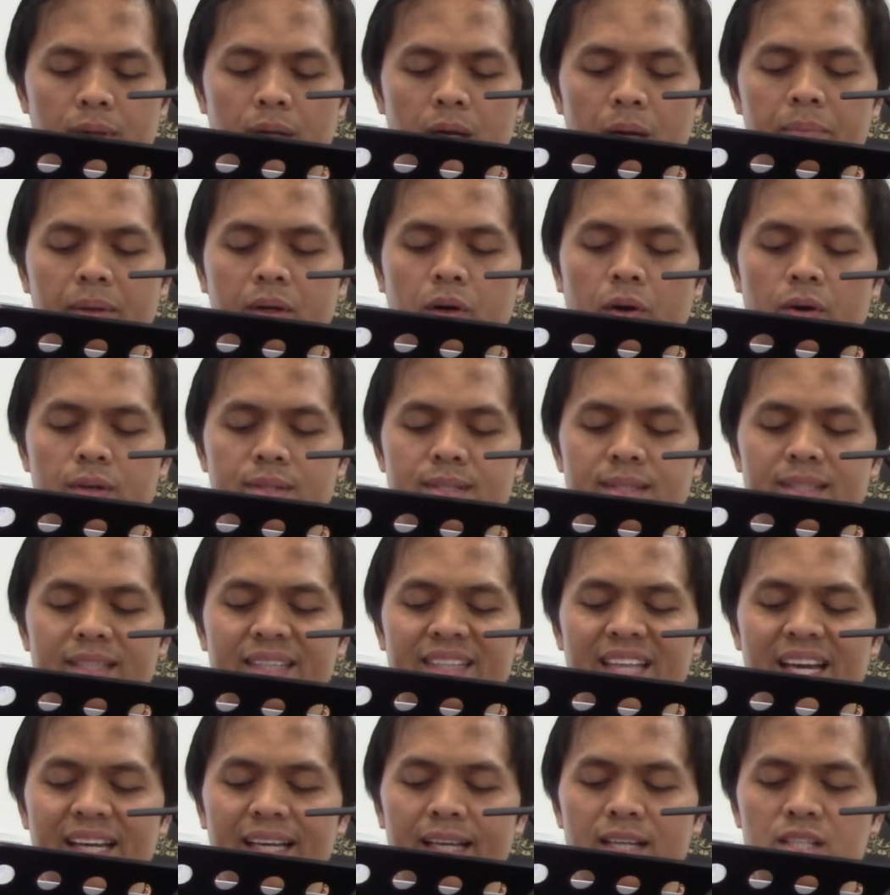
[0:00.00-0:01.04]
because
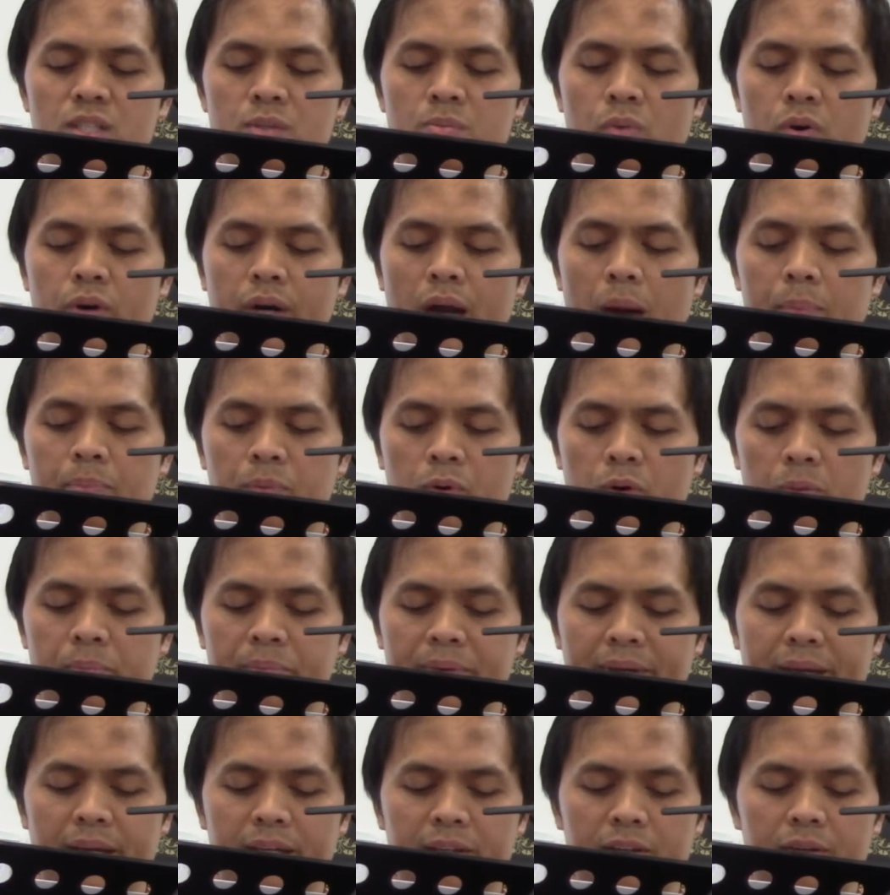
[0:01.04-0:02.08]
that is more
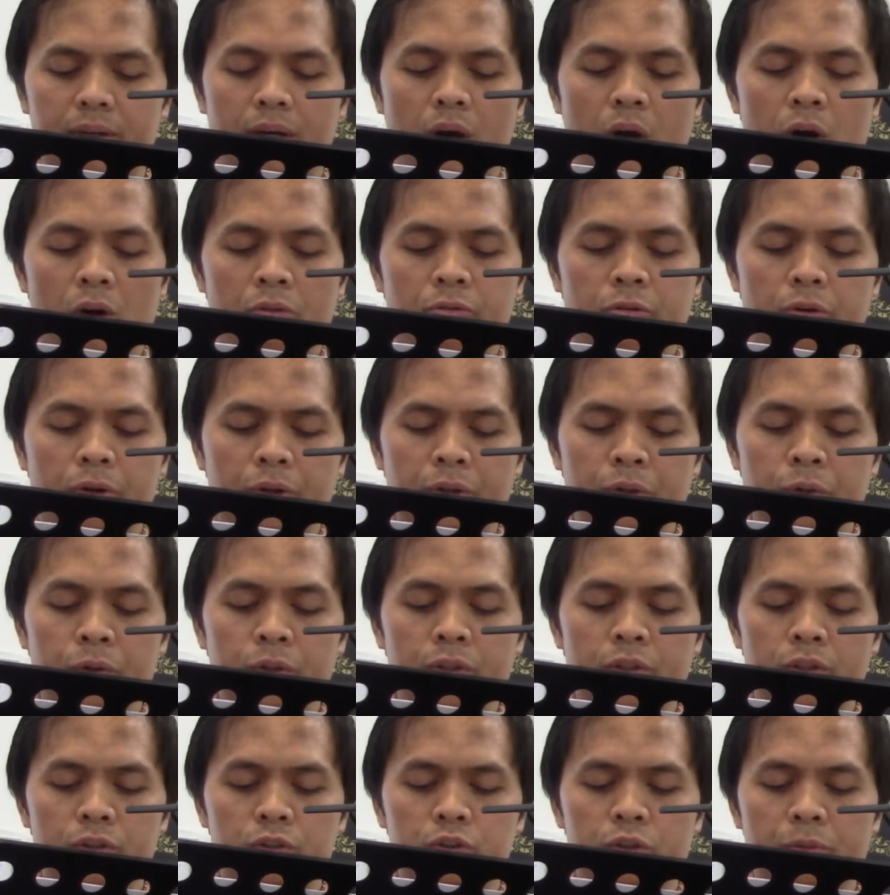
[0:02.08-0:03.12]
appropriate for you
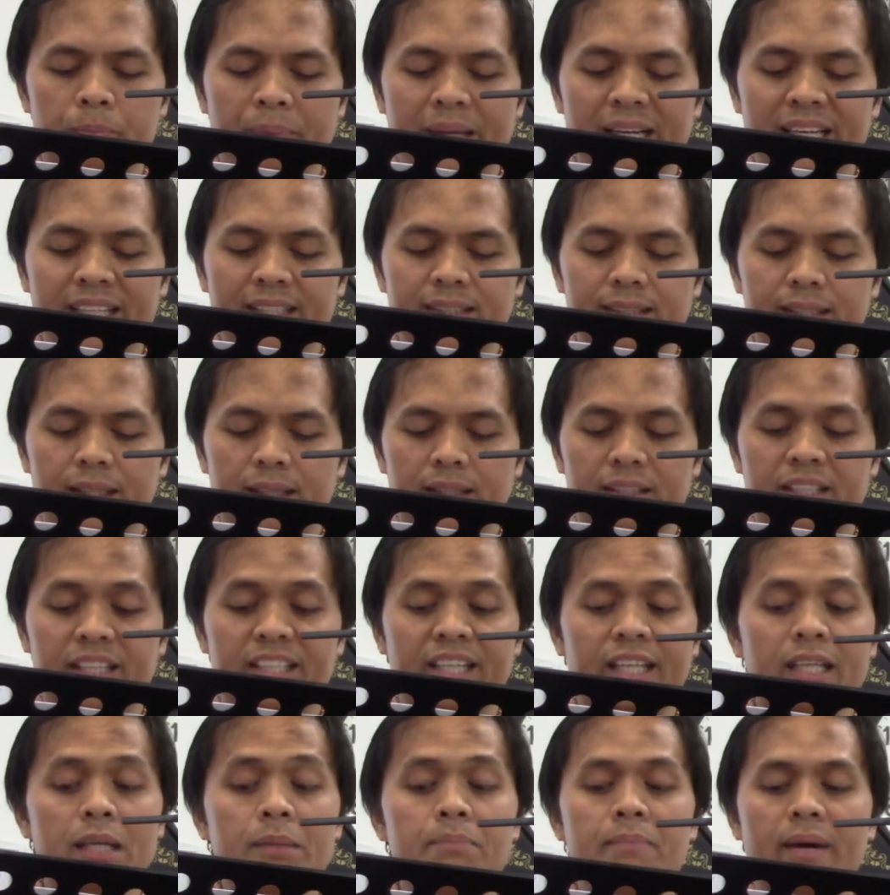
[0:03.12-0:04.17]
not to belittle the
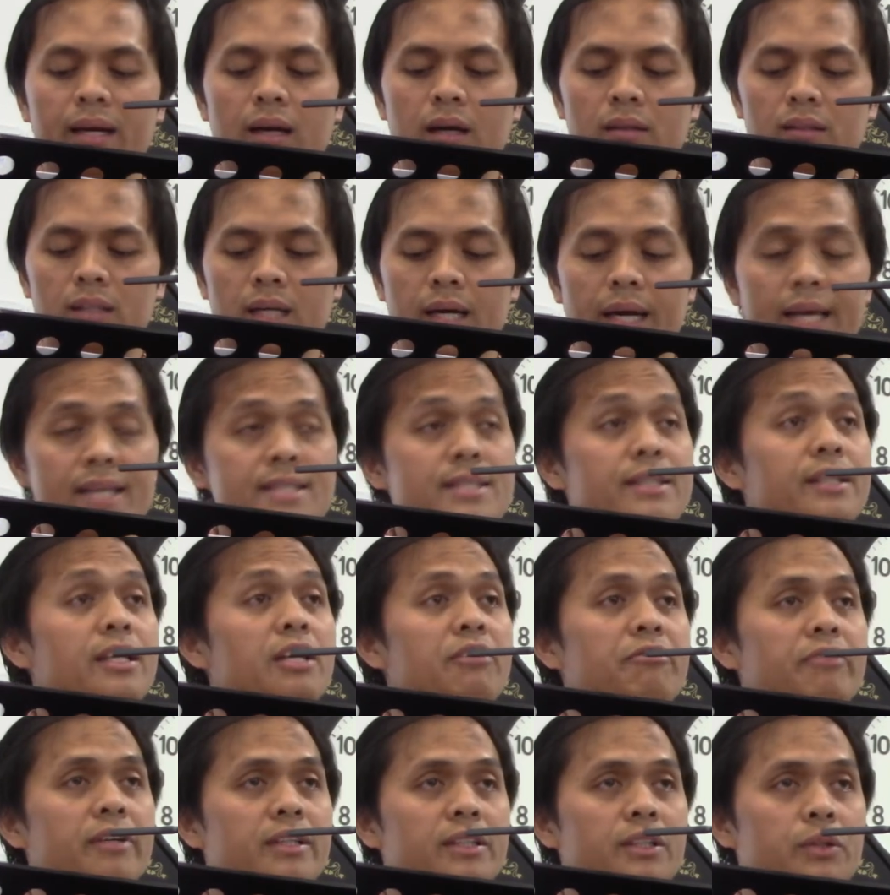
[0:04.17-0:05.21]
ni'mat Allah has
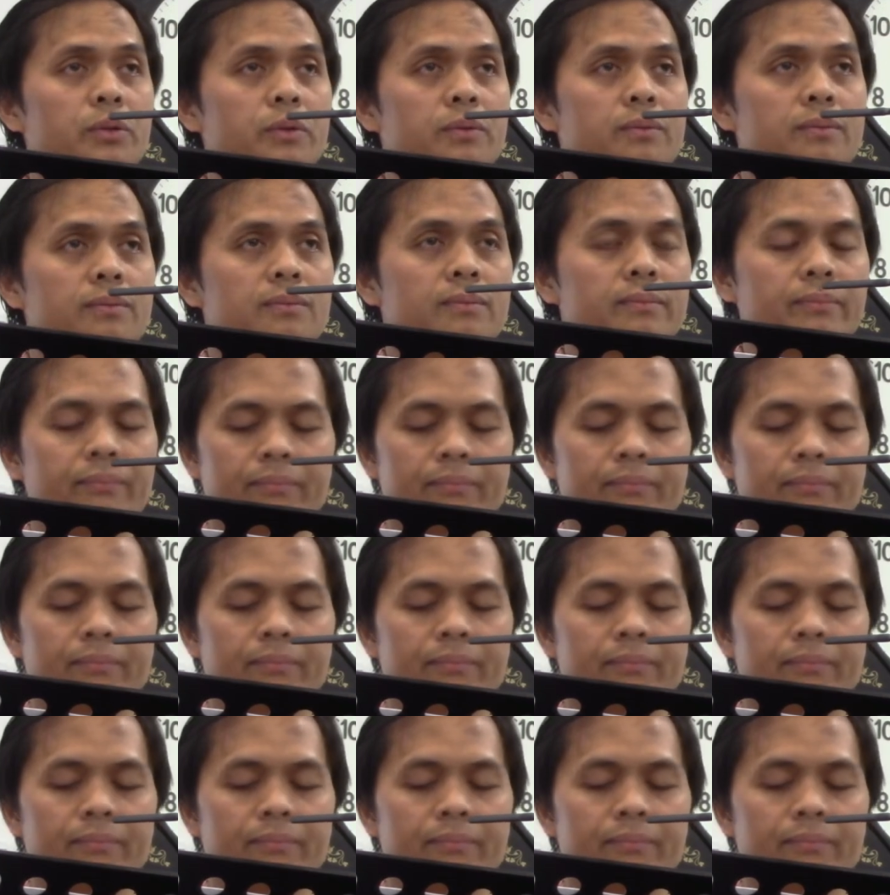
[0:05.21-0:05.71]
given you.